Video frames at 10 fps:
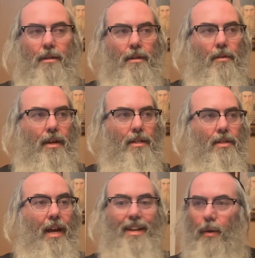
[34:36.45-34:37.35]
Right?
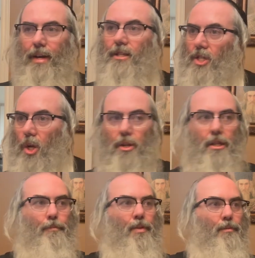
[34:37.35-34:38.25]
And now I can start
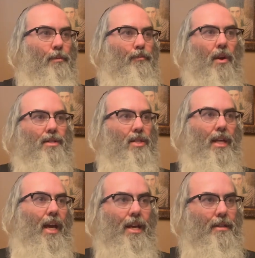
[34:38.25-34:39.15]
the process
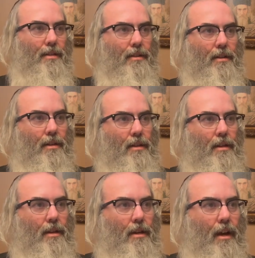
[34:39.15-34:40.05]
again.
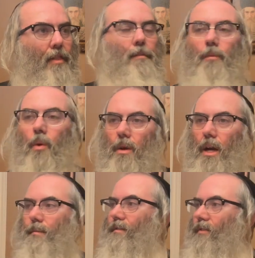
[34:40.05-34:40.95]
And the more
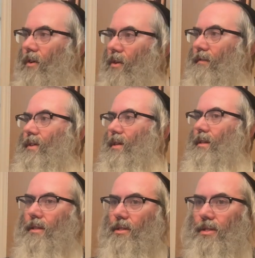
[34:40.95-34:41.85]
I'm involved in
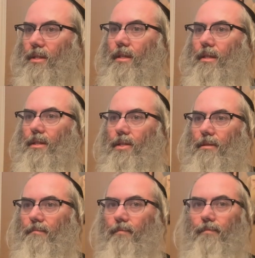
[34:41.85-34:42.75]
this,
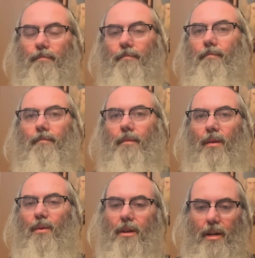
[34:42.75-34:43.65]

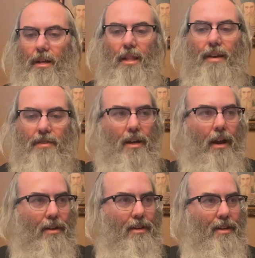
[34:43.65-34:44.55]
I want to call it a
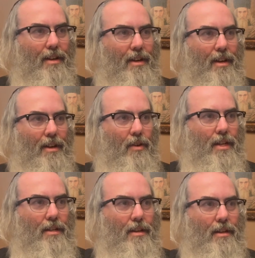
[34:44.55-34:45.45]
lifestyle,
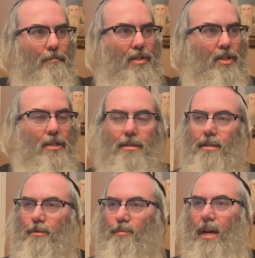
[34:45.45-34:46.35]
right? But
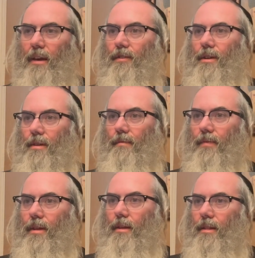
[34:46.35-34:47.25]
this behavior,
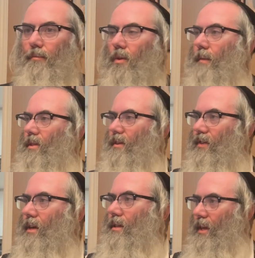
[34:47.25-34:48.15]
the more I'm
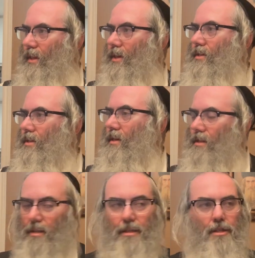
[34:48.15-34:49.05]
living like this,
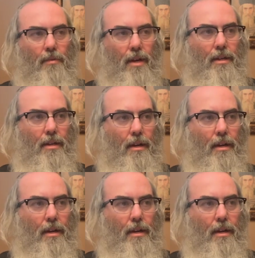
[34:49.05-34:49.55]
in this way,